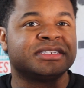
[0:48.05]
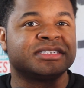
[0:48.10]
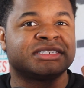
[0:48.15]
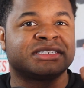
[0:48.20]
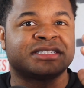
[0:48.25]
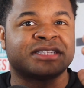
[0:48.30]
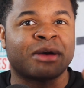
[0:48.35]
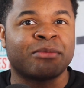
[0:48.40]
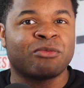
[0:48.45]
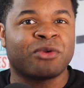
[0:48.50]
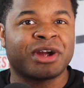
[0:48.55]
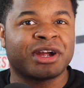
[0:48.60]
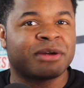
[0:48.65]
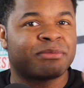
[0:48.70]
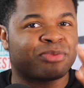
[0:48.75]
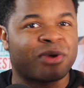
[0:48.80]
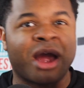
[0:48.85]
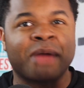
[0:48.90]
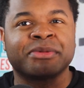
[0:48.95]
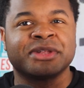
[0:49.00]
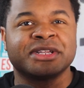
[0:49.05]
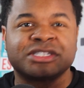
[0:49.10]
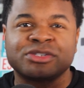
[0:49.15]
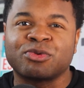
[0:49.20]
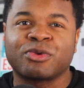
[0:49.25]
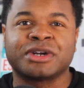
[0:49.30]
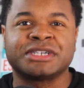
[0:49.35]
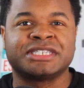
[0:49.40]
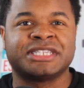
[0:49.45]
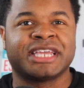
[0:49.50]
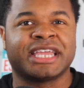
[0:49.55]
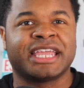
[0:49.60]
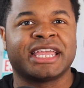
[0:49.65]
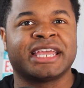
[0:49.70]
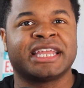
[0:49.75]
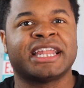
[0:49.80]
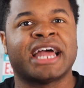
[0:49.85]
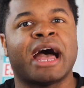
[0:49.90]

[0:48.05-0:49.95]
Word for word: somewhere probably towards the end